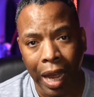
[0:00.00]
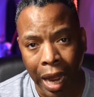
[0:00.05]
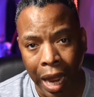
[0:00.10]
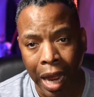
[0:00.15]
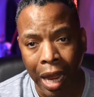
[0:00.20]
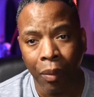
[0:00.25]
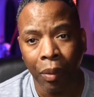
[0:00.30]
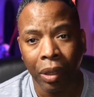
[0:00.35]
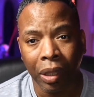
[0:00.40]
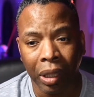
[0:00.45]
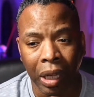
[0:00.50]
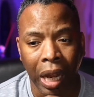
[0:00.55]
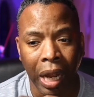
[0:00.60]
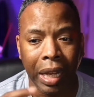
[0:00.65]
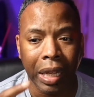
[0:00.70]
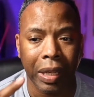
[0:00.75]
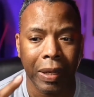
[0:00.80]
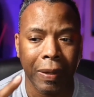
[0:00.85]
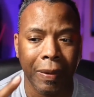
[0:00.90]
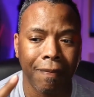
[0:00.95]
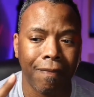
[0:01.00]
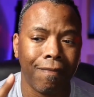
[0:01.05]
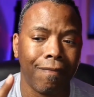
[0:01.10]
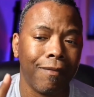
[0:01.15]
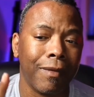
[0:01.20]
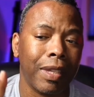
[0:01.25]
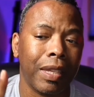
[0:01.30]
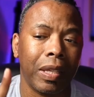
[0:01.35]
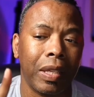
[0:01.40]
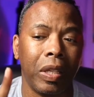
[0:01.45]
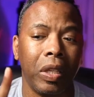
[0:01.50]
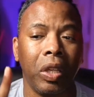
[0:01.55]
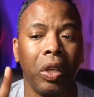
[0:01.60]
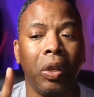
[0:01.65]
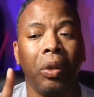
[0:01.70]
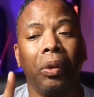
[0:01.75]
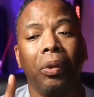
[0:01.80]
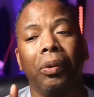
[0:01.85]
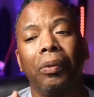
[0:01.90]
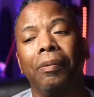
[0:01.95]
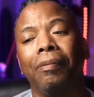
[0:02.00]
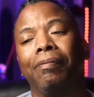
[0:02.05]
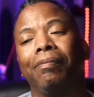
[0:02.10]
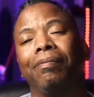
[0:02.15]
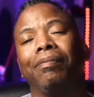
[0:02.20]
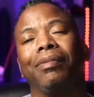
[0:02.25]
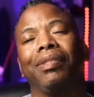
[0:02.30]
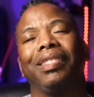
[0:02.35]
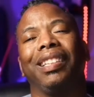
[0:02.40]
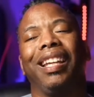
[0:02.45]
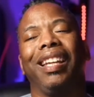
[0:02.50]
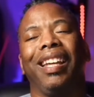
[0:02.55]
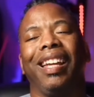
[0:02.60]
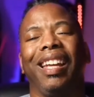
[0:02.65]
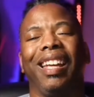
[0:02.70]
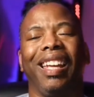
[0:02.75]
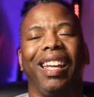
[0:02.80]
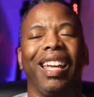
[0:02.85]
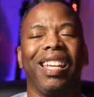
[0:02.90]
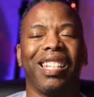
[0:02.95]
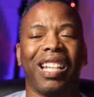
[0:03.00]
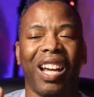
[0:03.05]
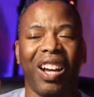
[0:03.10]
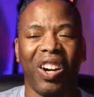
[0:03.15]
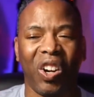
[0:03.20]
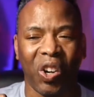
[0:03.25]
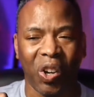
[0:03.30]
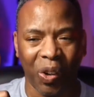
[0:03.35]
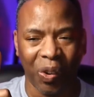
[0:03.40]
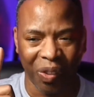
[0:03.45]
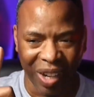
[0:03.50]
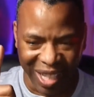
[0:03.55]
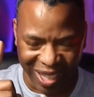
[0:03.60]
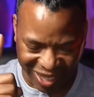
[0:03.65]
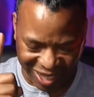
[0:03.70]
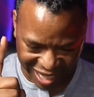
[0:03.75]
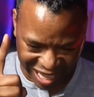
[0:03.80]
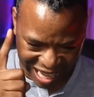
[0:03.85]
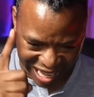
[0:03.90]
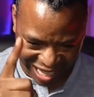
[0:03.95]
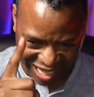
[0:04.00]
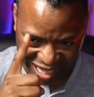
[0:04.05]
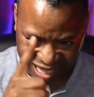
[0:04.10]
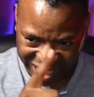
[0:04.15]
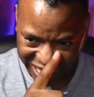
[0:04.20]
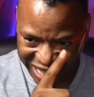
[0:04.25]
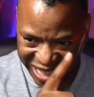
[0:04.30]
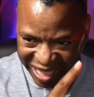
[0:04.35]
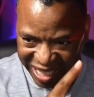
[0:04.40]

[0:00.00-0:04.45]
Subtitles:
I would like you, as I always say,